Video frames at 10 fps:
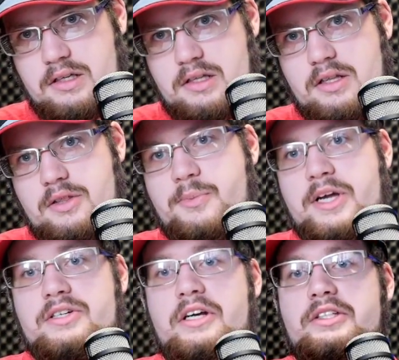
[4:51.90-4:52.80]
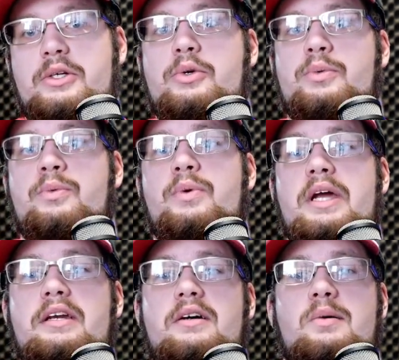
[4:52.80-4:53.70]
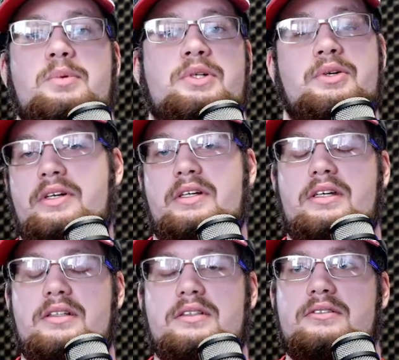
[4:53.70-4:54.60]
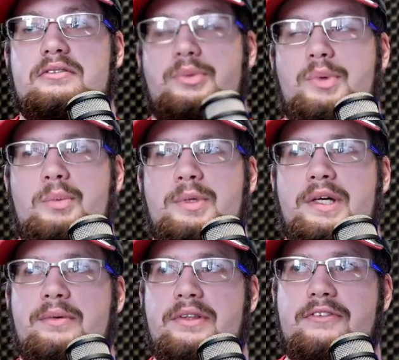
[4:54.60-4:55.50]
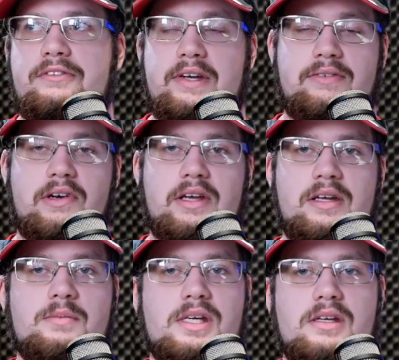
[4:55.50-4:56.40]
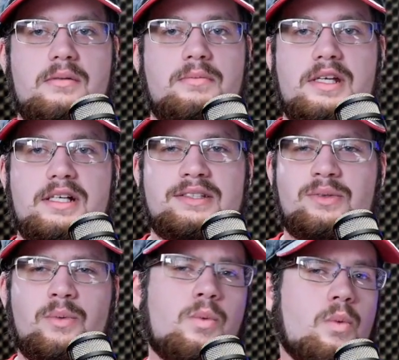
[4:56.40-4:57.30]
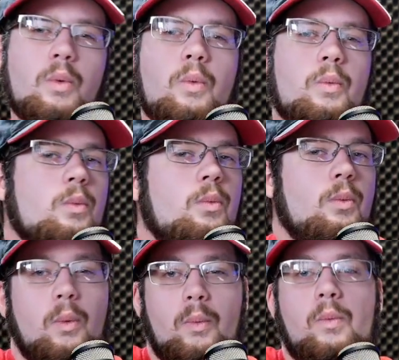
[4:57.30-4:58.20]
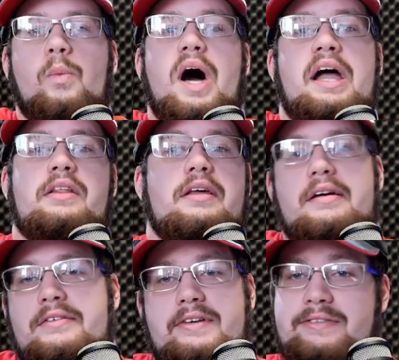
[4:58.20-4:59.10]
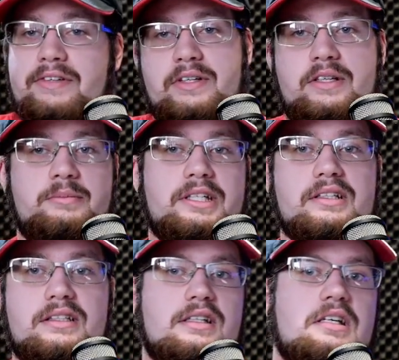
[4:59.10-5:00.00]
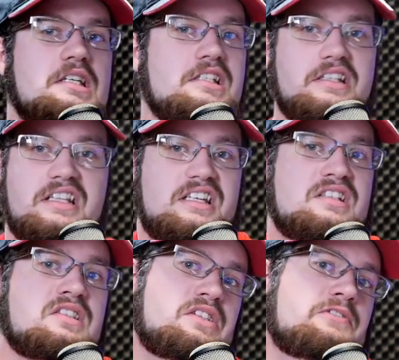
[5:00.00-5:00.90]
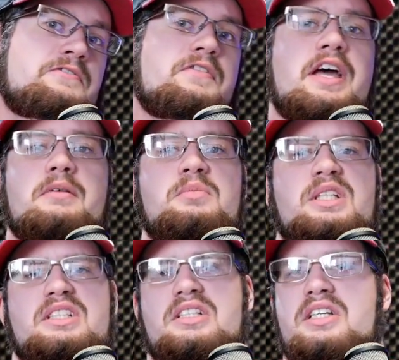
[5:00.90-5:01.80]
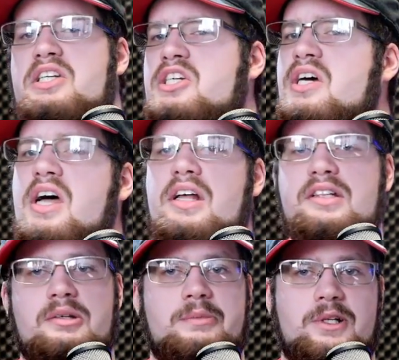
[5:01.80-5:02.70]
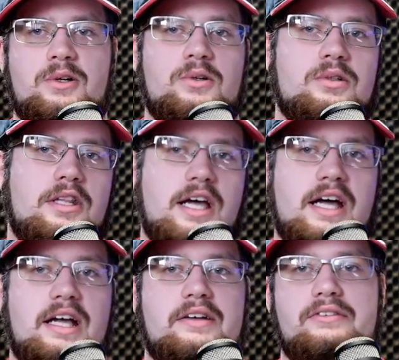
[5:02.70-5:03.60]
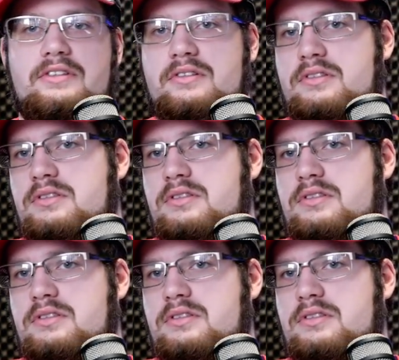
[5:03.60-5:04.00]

The Ranger has a great opportunity for roleplay with favored enemy, because why are they a favored enemy? kill their family? Did they just hunt them their whole lives?